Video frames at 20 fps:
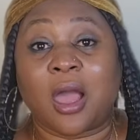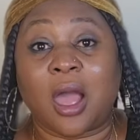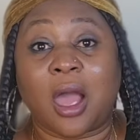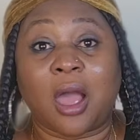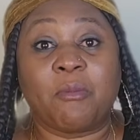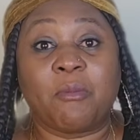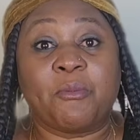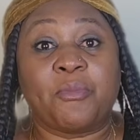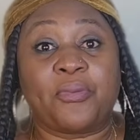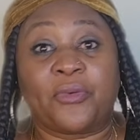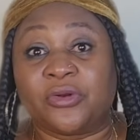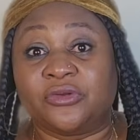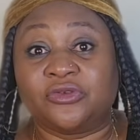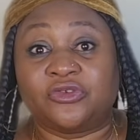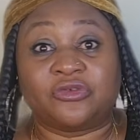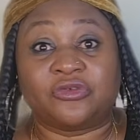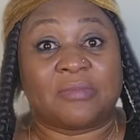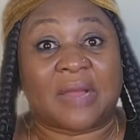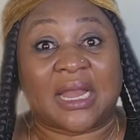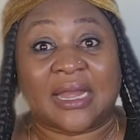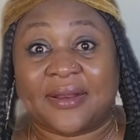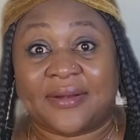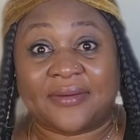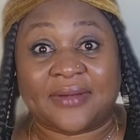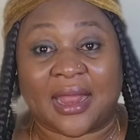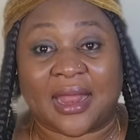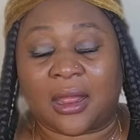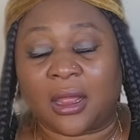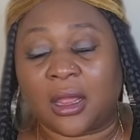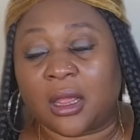I'm prone to
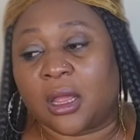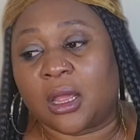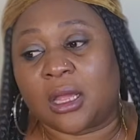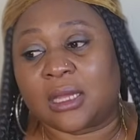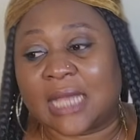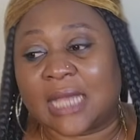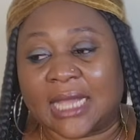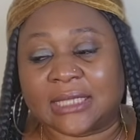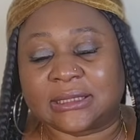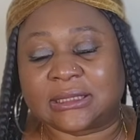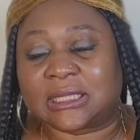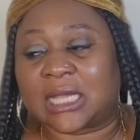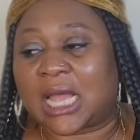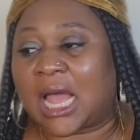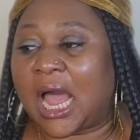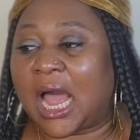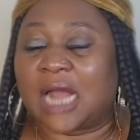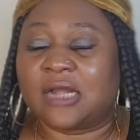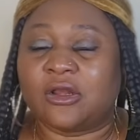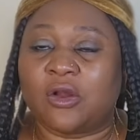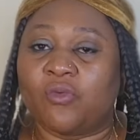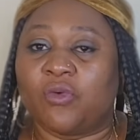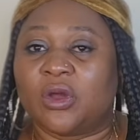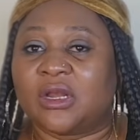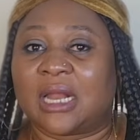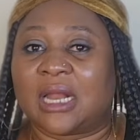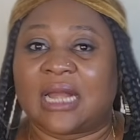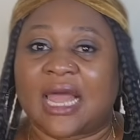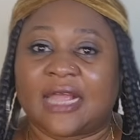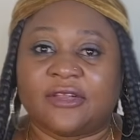malaria. Guys, I don't
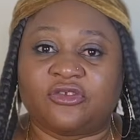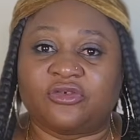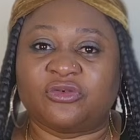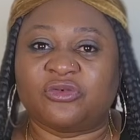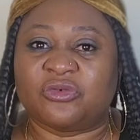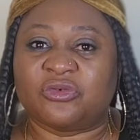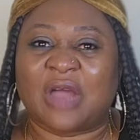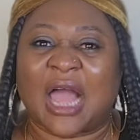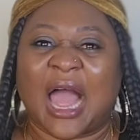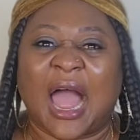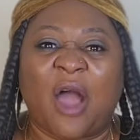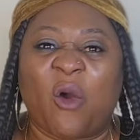want to lie to you.